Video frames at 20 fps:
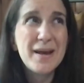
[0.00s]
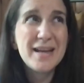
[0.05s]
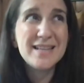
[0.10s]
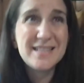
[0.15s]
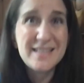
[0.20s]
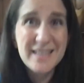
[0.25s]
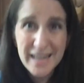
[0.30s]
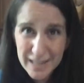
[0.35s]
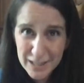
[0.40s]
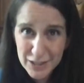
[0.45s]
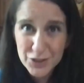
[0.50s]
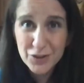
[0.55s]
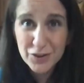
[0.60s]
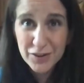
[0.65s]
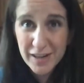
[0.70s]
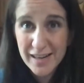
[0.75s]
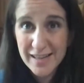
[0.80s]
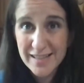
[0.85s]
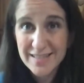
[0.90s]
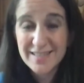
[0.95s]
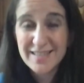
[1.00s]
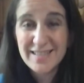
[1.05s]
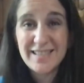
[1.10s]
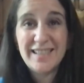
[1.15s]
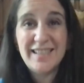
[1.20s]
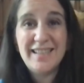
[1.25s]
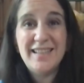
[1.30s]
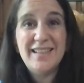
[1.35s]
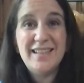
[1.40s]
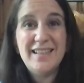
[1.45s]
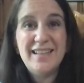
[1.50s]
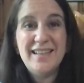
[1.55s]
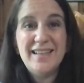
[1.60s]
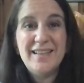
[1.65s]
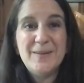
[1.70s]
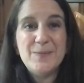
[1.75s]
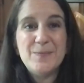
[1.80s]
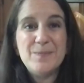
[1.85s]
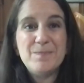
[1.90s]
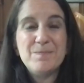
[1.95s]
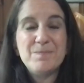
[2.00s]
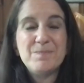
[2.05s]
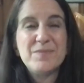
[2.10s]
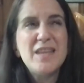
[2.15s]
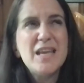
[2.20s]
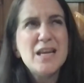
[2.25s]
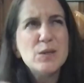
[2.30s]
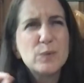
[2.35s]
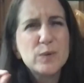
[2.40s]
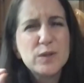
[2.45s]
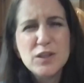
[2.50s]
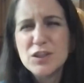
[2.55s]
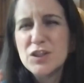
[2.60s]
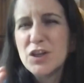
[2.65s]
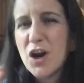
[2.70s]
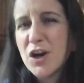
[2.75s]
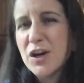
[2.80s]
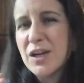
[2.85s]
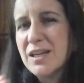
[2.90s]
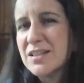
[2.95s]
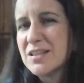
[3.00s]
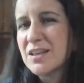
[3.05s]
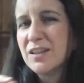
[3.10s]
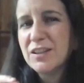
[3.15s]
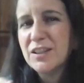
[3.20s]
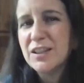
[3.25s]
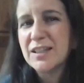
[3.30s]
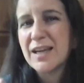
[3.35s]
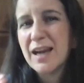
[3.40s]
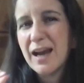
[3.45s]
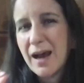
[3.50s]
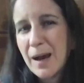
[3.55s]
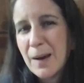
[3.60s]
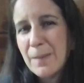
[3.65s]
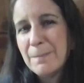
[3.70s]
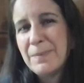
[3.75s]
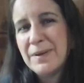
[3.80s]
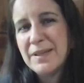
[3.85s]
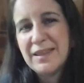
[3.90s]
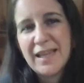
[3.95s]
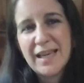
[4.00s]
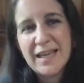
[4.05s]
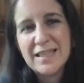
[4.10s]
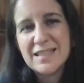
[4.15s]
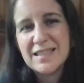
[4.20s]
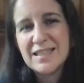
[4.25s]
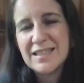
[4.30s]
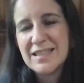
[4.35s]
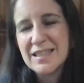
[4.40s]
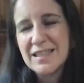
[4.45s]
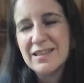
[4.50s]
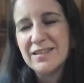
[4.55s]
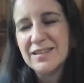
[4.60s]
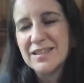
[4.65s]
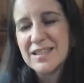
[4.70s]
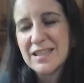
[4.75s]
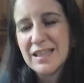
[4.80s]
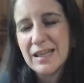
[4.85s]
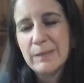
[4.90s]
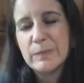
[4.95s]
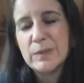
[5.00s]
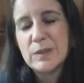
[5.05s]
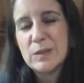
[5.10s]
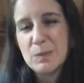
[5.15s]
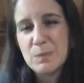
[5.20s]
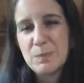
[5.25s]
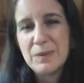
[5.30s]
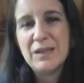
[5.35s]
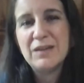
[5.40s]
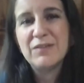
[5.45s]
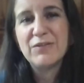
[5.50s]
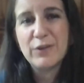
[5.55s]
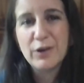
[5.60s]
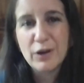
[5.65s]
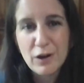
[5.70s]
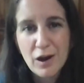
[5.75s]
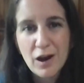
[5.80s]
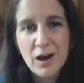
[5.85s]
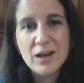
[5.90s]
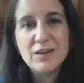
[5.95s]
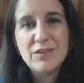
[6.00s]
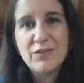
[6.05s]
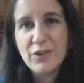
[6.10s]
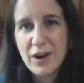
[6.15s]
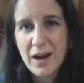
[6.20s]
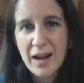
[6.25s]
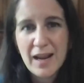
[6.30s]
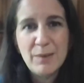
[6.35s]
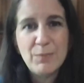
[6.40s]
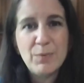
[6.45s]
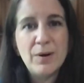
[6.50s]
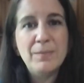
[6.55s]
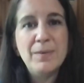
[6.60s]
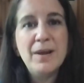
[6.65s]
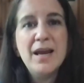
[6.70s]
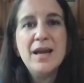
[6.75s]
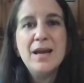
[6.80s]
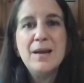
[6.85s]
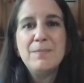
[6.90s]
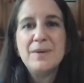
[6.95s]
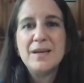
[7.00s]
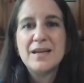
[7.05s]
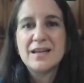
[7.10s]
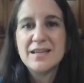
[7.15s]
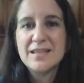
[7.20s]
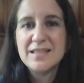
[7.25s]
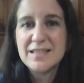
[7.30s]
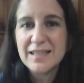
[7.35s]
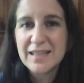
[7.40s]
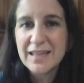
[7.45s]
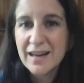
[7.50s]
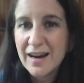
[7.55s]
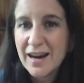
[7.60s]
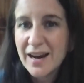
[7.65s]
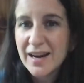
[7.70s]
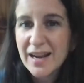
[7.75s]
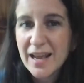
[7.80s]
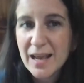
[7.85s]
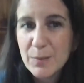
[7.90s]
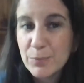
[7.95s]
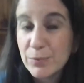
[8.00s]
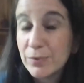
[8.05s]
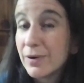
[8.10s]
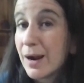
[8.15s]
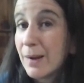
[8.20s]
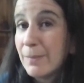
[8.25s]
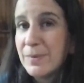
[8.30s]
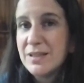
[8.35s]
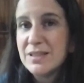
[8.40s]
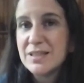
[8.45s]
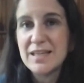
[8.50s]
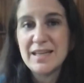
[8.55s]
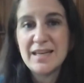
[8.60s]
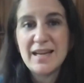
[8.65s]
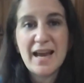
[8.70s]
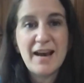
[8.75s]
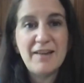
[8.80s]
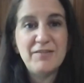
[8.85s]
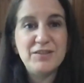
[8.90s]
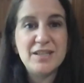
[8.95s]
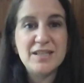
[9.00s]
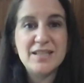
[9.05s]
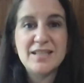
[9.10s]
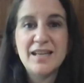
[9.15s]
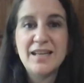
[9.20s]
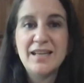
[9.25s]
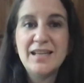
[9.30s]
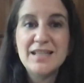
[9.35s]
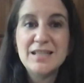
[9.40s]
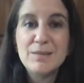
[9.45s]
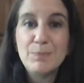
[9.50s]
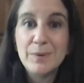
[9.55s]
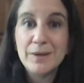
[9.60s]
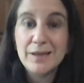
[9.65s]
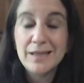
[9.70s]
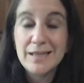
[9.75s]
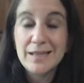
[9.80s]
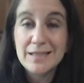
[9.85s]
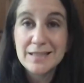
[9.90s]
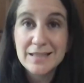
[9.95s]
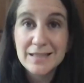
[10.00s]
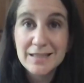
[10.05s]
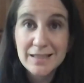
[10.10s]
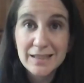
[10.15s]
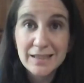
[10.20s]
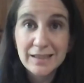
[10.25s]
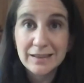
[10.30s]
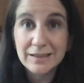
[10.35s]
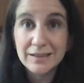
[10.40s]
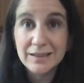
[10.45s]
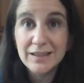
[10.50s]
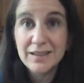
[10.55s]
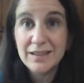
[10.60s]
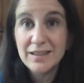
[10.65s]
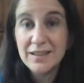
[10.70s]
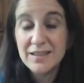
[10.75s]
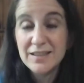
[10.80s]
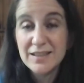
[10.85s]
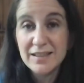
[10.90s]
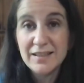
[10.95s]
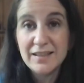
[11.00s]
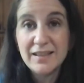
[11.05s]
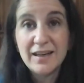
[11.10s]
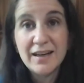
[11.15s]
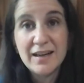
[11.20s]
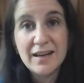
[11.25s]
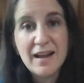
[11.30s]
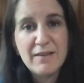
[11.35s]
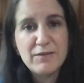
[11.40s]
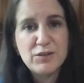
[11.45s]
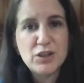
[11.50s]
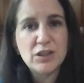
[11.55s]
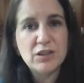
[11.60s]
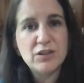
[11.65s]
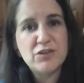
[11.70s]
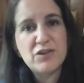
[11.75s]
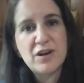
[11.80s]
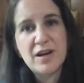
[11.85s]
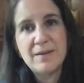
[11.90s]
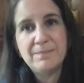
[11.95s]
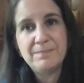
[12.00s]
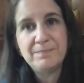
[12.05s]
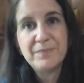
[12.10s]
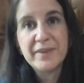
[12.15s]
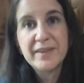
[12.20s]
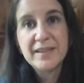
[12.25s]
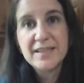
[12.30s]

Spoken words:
Things were starting to look up, but they still seemed to be for naught for Abram because God had promised he'd have descendants, but he still did not have children. Time was running out.